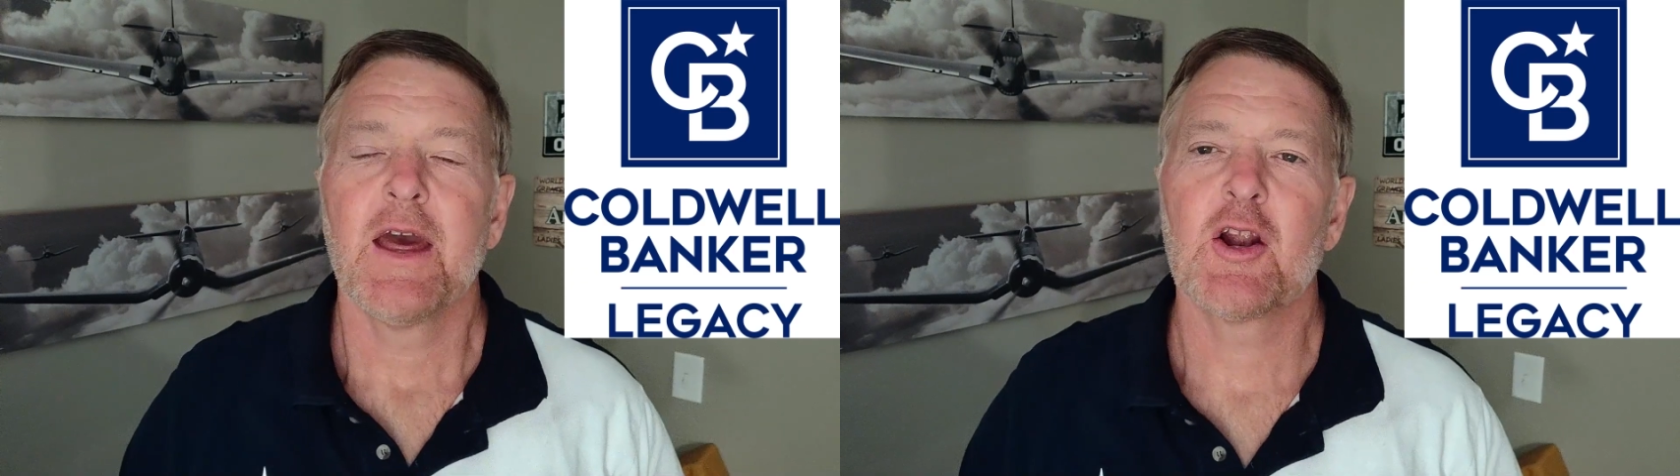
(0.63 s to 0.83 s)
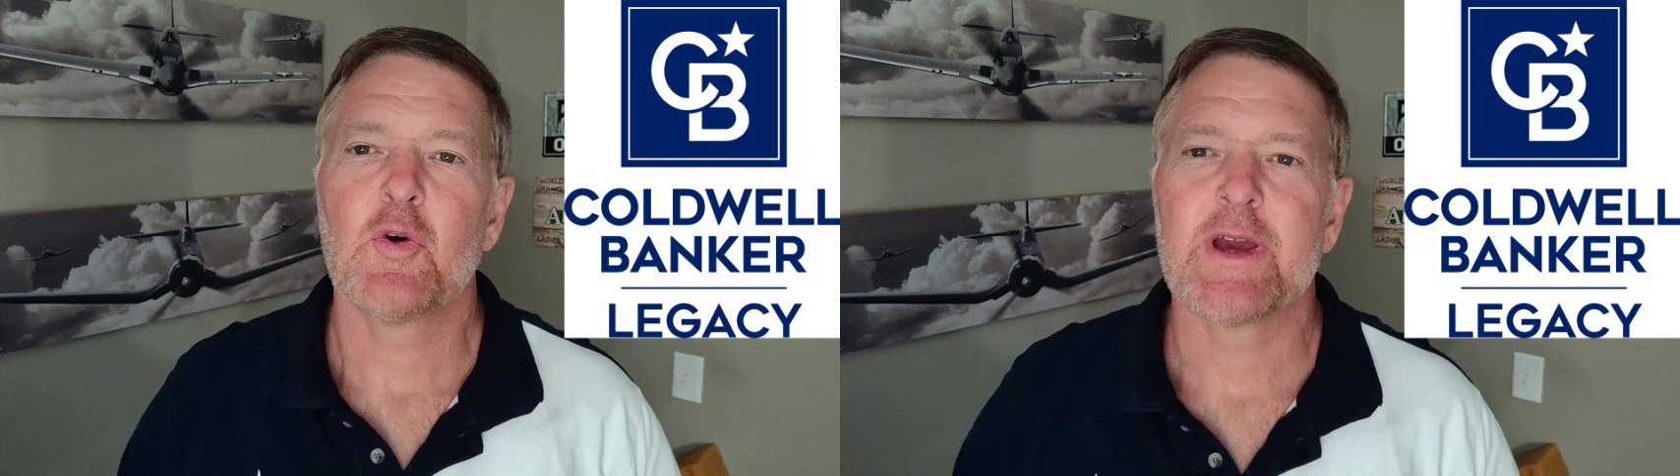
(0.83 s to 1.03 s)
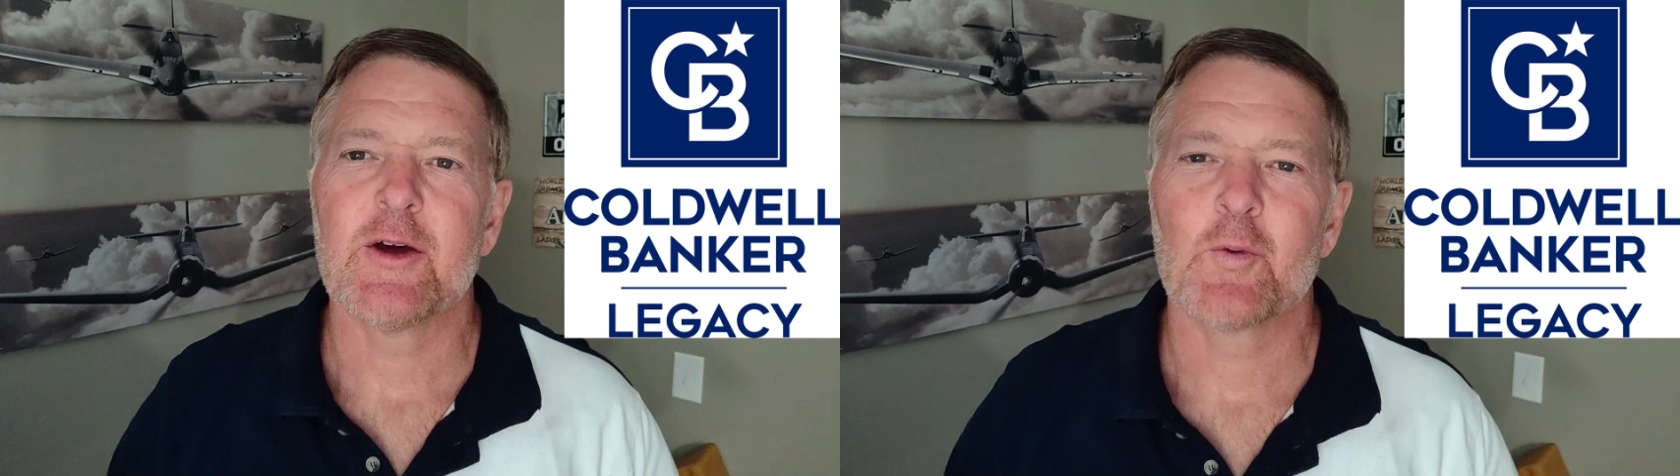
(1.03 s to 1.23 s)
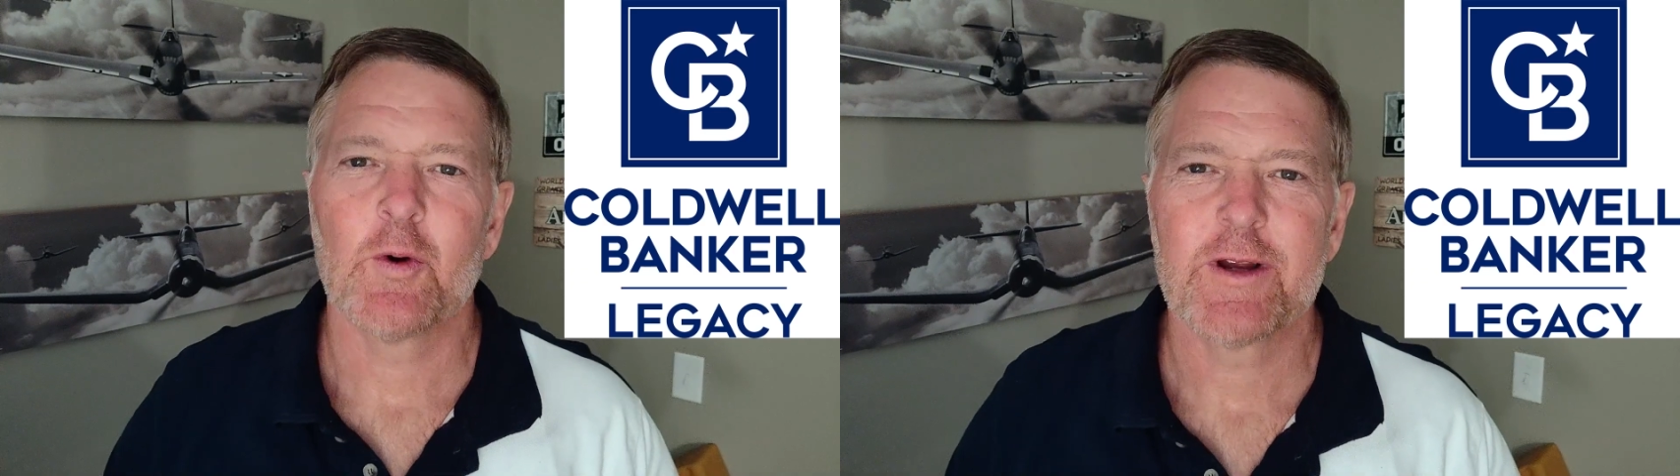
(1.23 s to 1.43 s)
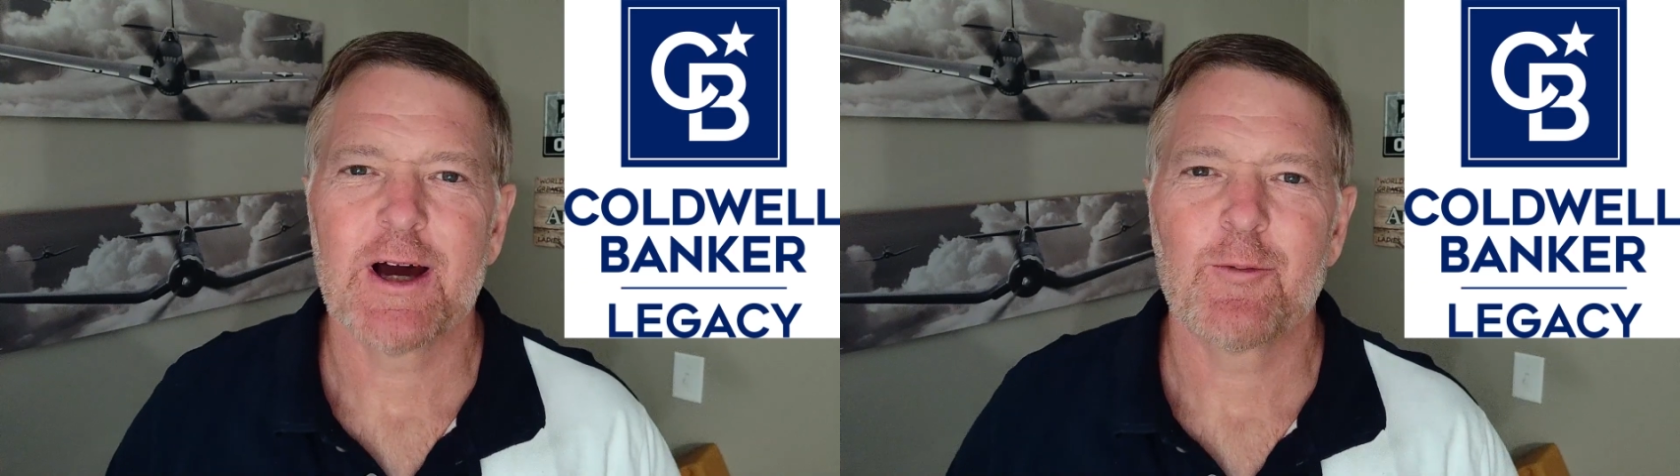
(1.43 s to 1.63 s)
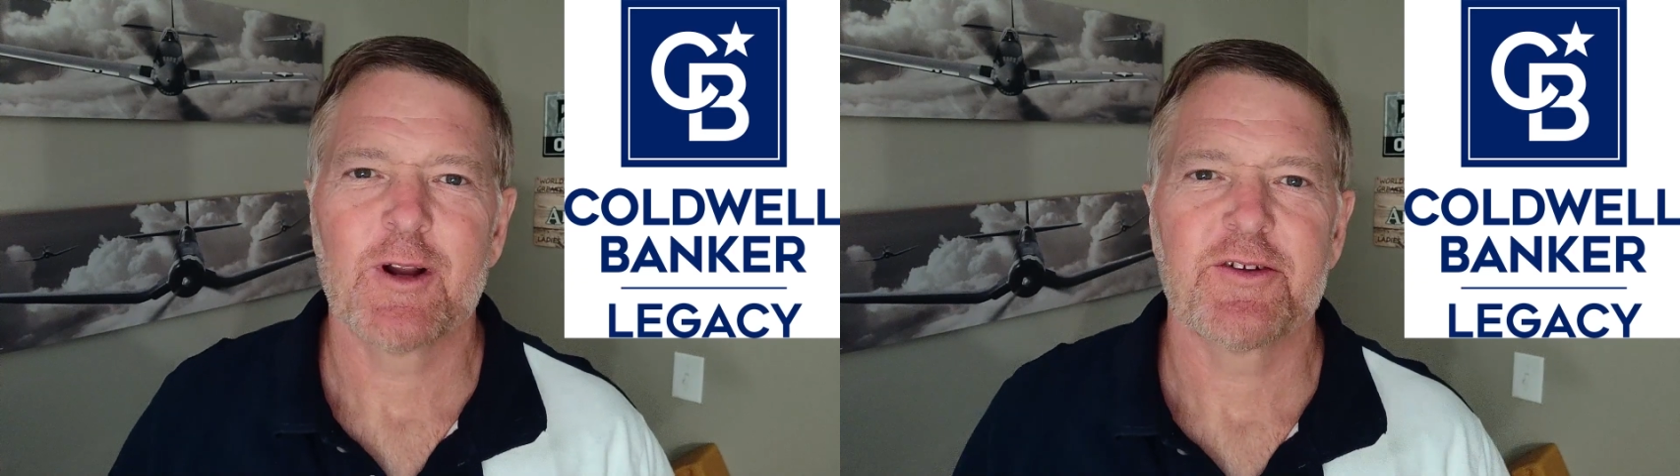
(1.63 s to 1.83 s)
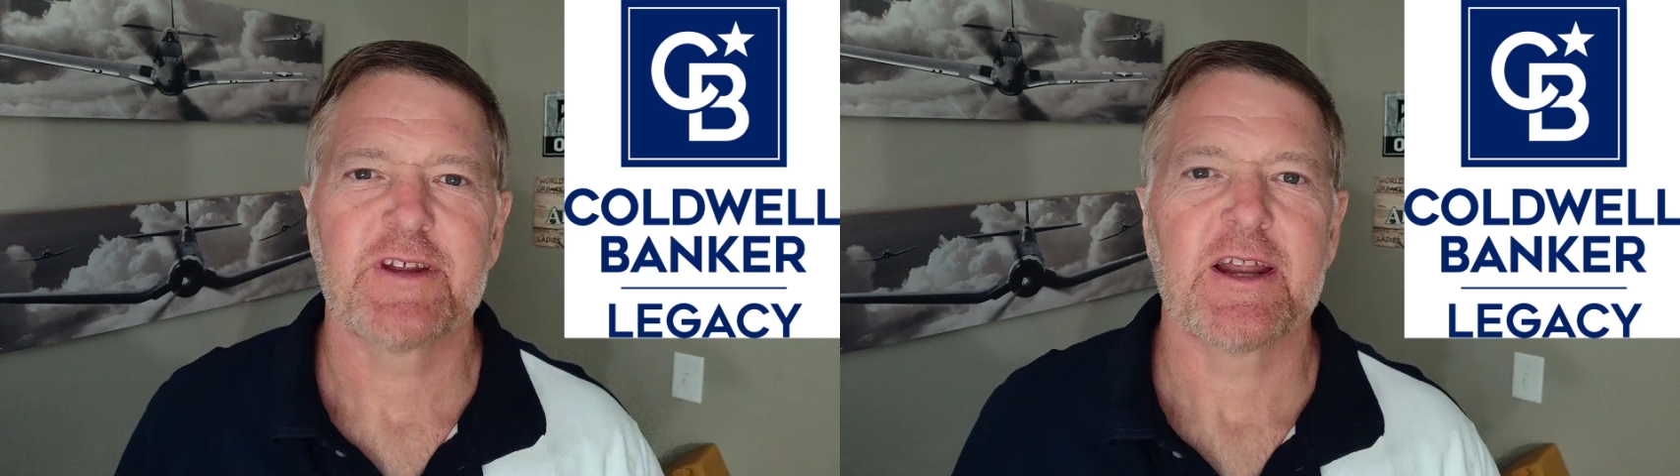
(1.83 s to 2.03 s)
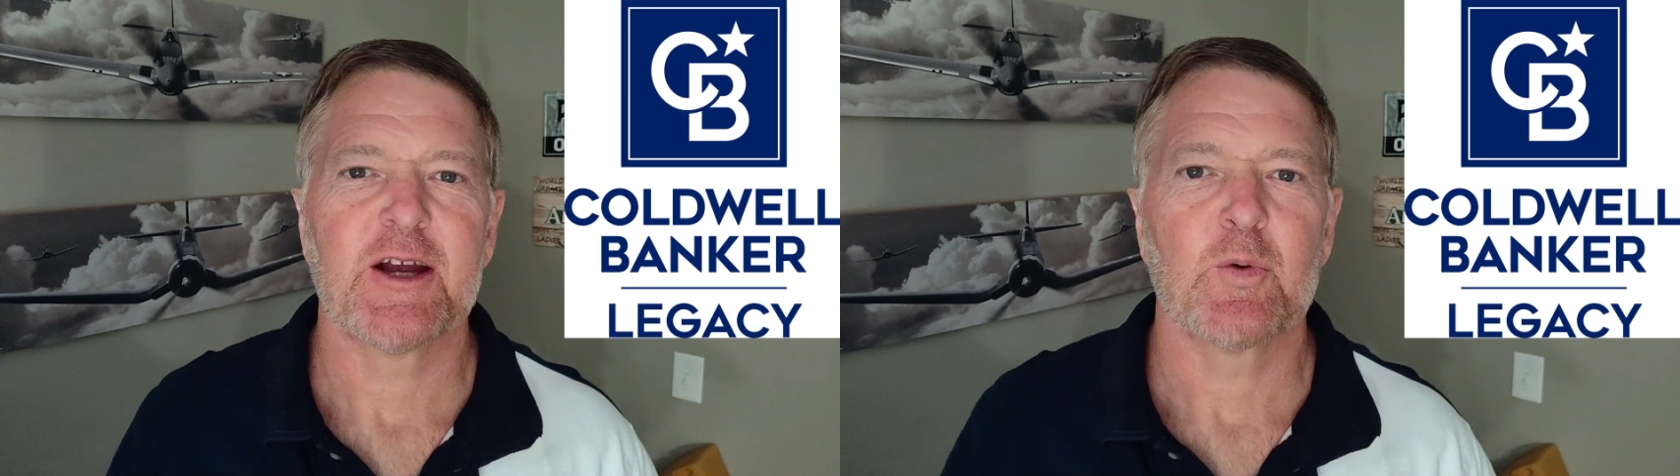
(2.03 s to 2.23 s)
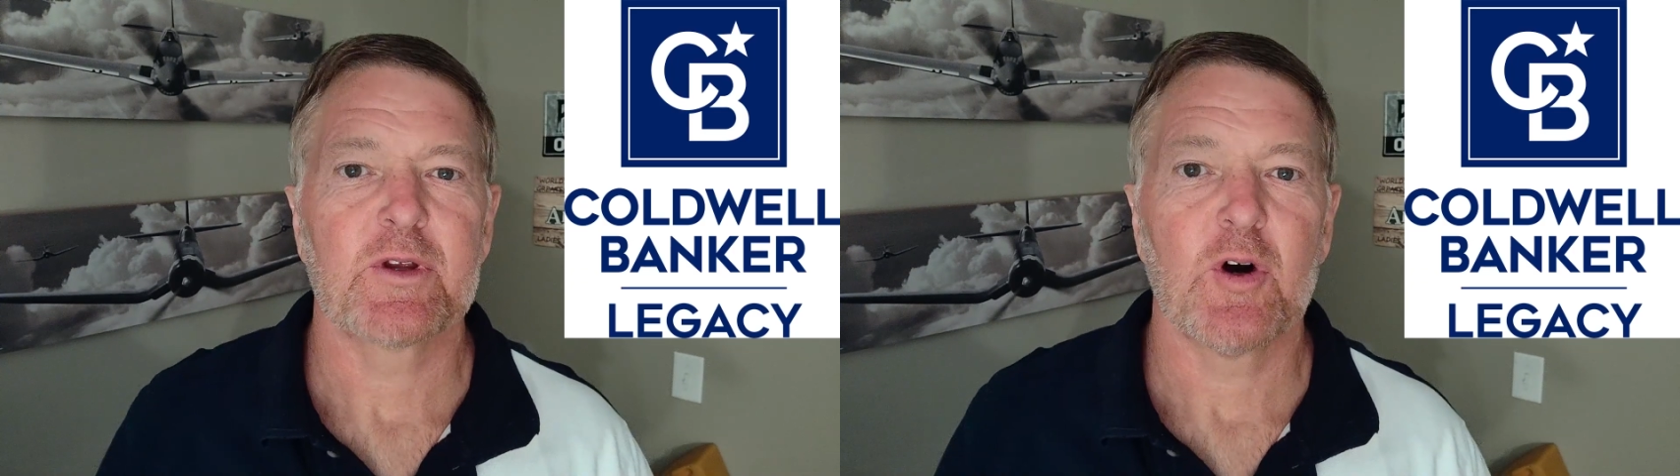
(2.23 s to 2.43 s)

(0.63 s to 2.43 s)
Hello again, Roy.RealEstate here with